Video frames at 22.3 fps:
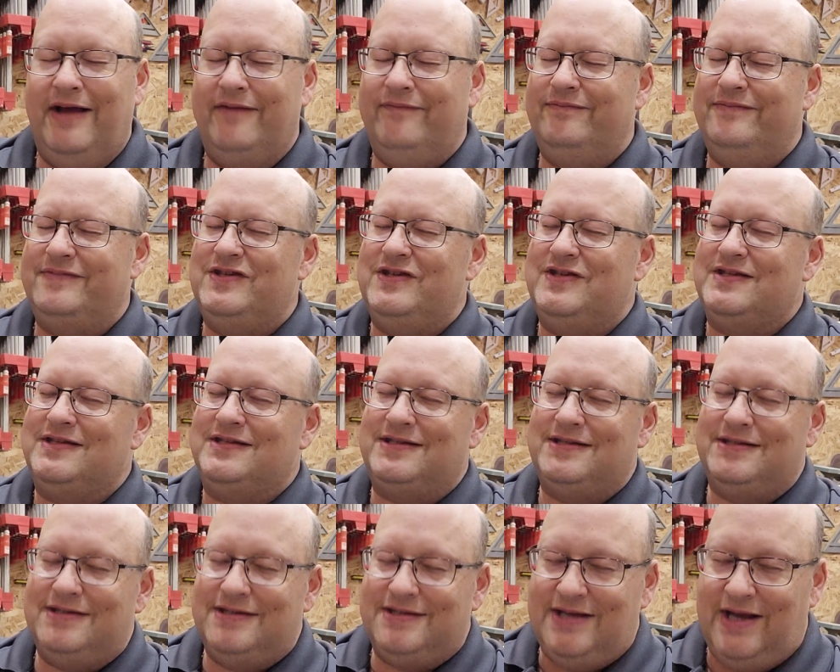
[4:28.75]
I'm just
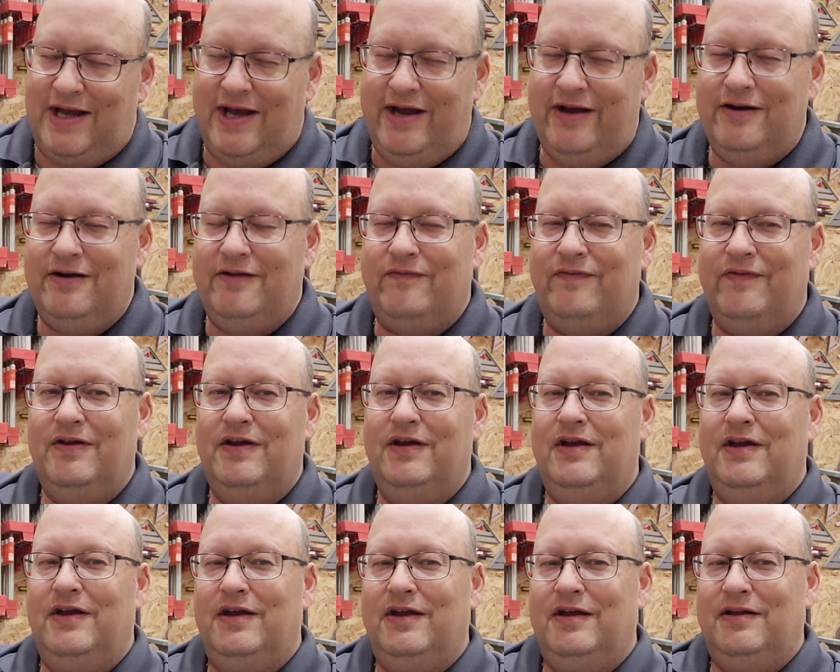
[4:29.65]
tired of
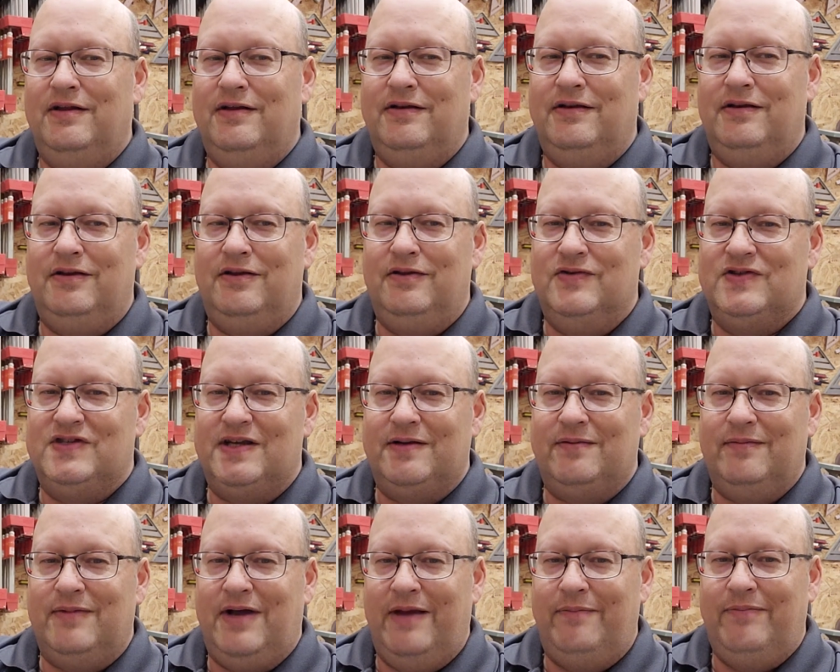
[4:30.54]

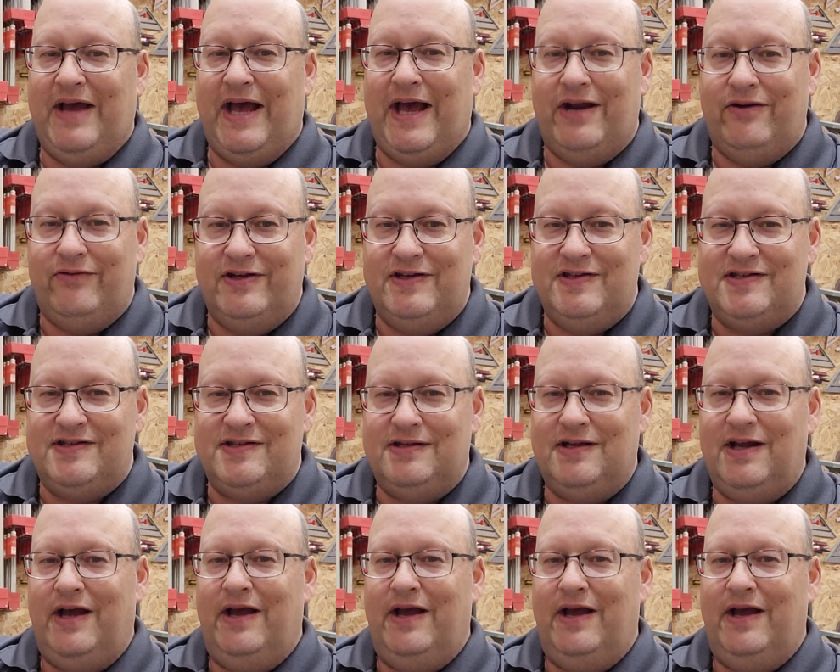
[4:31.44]
using my batteries.